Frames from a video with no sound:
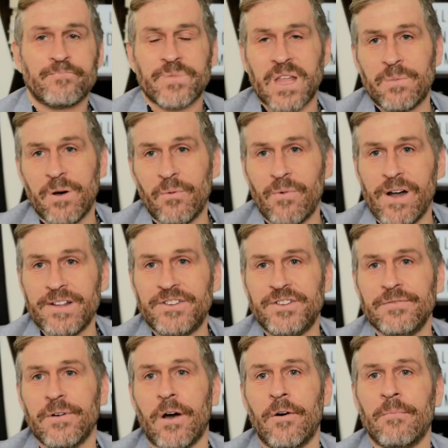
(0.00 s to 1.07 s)
But once
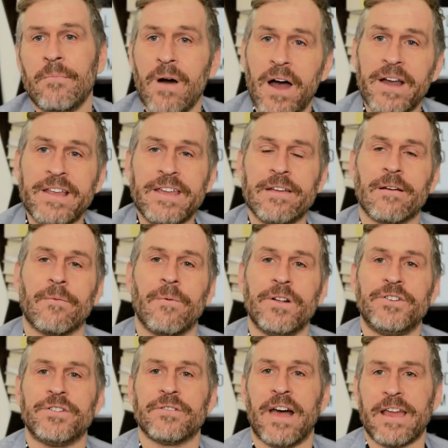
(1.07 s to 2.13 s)
you owe money or
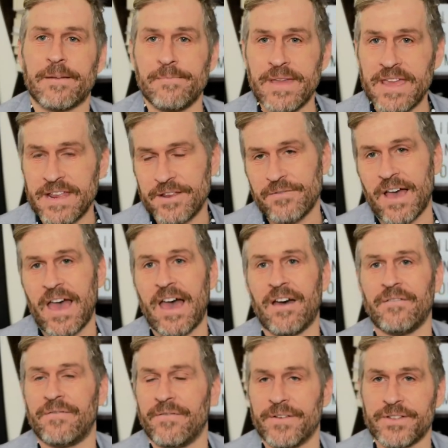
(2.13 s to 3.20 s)
once you're like me and you
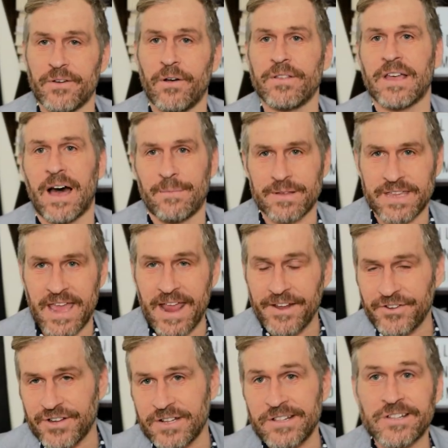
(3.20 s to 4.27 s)
have adult
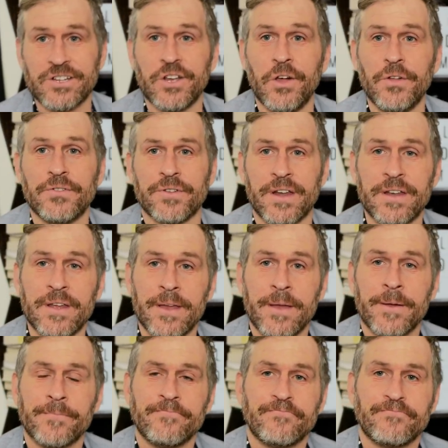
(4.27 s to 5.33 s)
obligations, children,
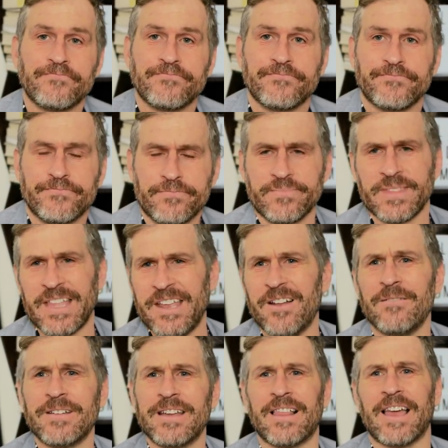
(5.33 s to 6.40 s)
you
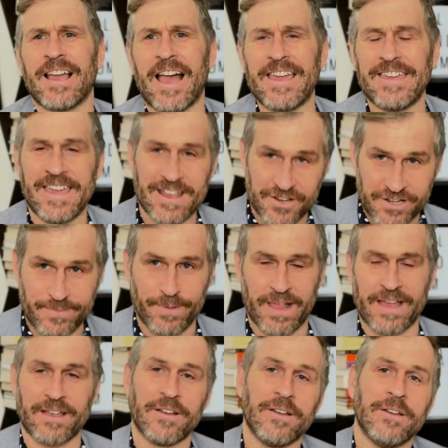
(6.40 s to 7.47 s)
don't get like, I can't just be
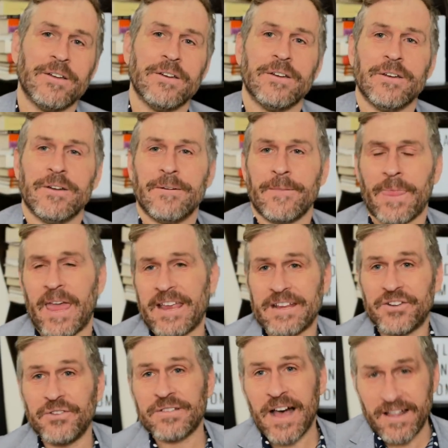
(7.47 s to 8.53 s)
like in
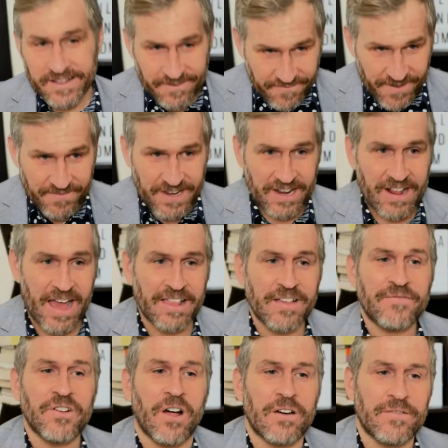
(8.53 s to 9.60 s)
2015, I
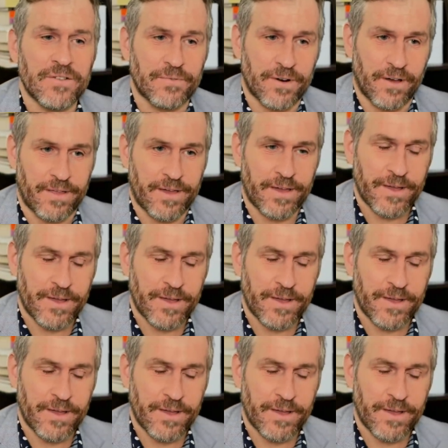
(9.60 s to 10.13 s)
lived all over the world.